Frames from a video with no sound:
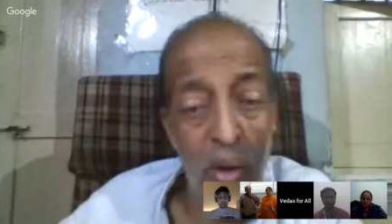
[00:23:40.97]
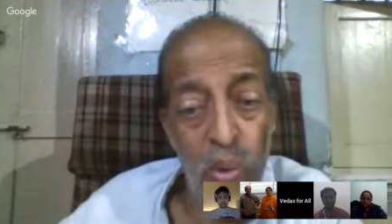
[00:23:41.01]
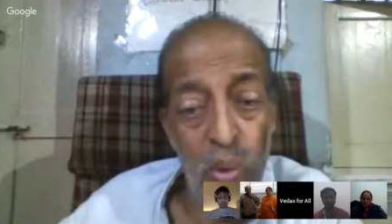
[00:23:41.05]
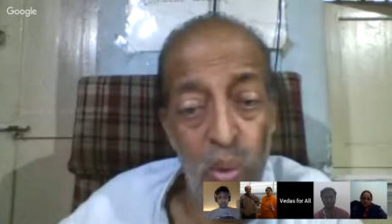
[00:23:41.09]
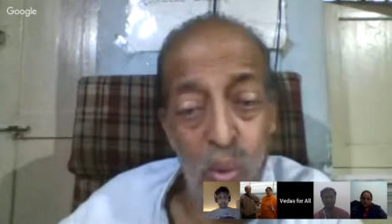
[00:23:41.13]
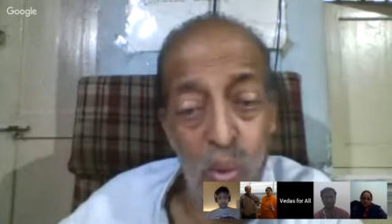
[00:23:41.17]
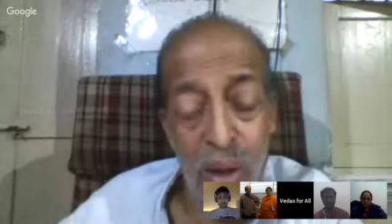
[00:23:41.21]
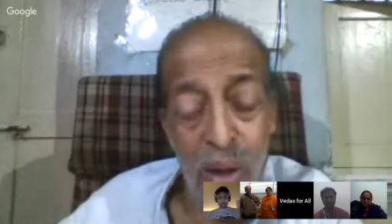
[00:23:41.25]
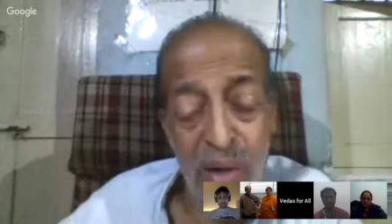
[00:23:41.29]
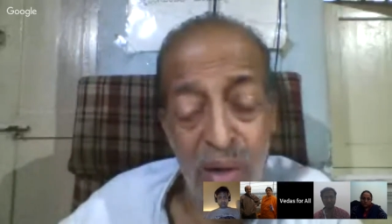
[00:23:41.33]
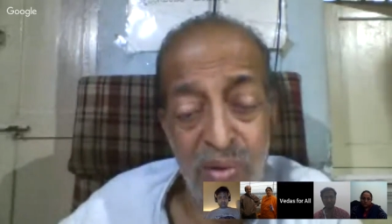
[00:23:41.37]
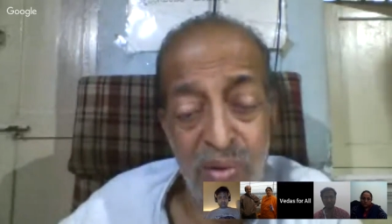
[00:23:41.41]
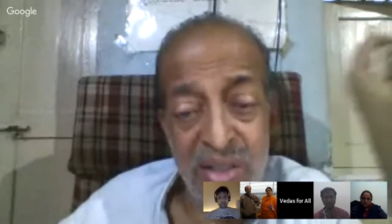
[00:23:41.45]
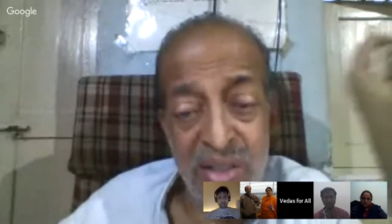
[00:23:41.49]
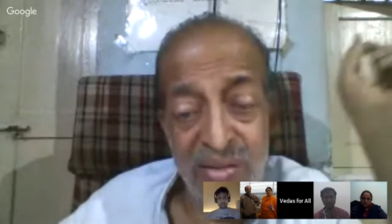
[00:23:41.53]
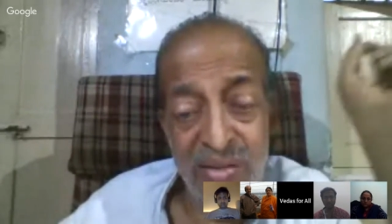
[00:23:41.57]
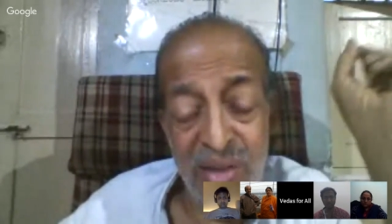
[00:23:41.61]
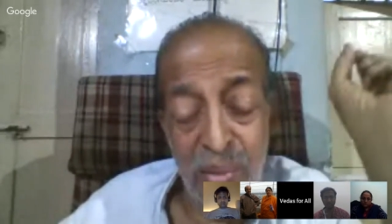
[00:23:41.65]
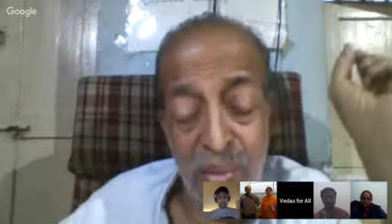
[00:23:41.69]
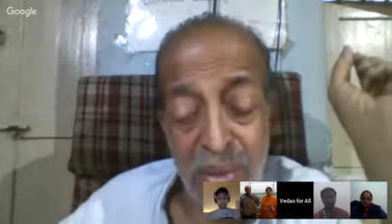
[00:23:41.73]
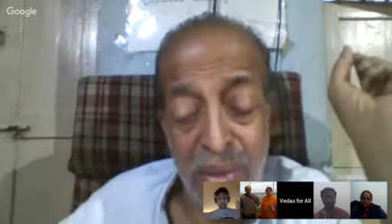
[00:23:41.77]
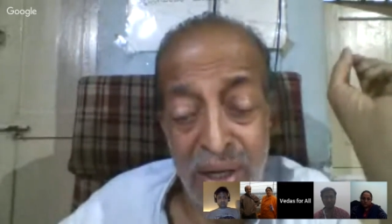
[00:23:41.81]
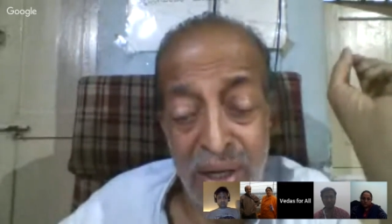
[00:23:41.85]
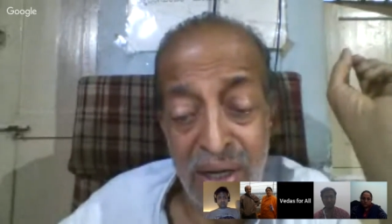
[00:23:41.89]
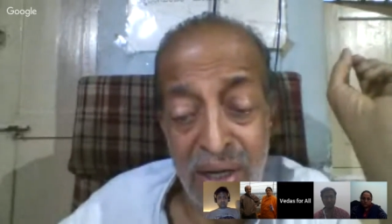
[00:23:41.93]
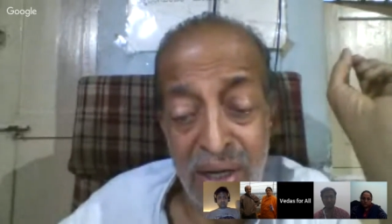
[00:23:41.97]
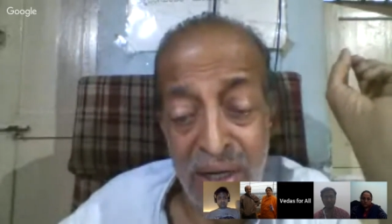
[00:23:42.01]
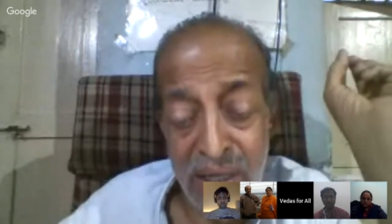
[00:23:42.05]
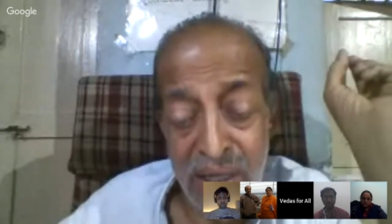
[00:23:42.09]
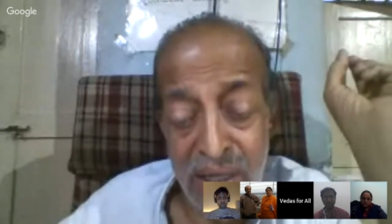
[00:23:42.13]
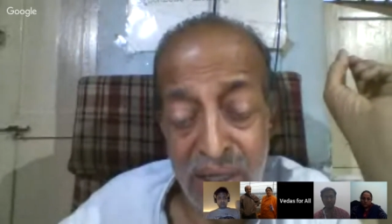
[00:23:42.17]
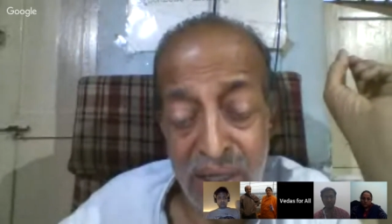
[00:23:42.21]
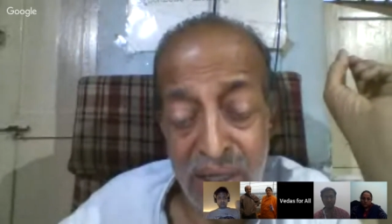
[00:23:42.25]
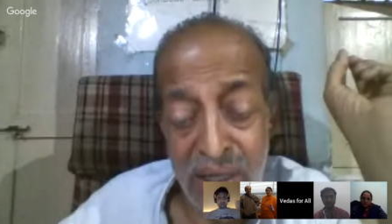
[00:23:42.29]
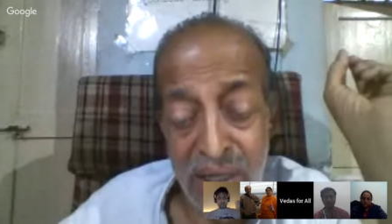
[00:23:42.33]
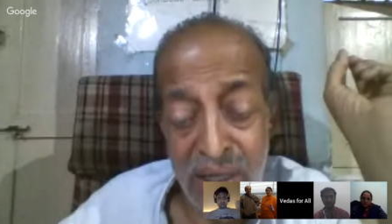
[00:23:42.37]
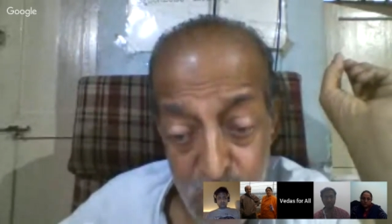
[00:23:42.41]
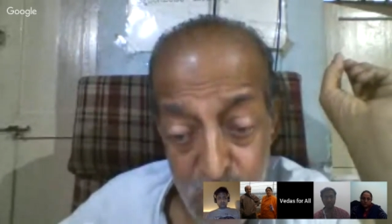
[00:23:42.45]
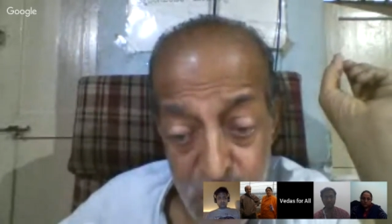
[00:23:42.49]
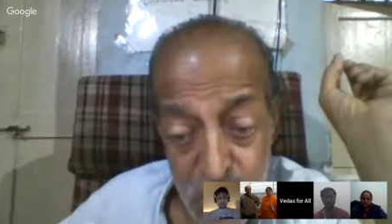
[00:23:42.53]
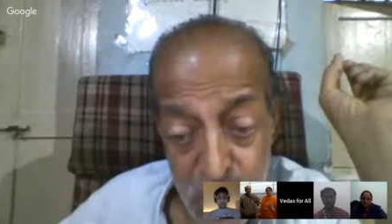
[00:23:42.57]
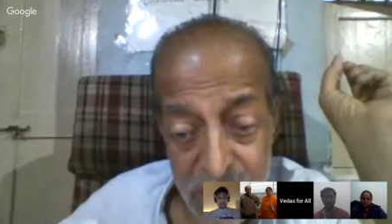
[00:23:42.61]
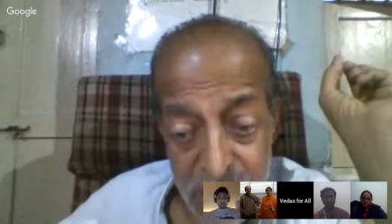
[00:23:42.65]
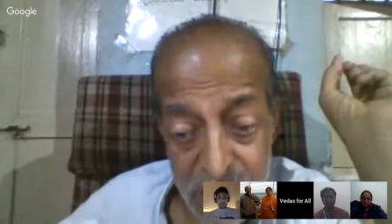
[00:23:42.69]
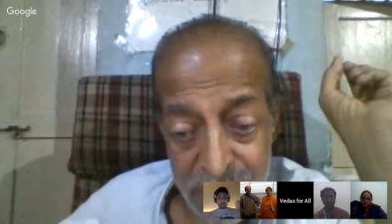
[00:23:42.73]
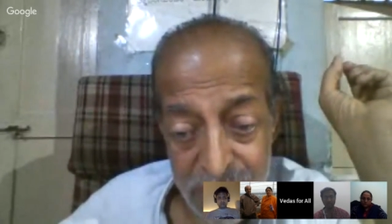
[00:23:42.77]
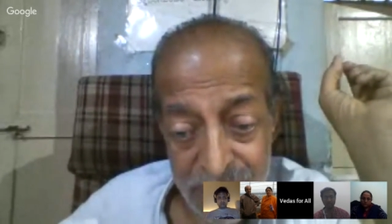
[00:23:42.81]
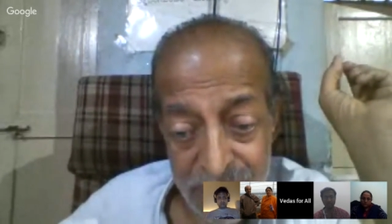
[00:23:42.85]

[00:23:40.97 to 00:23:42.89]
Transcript: one which is abundant and huge,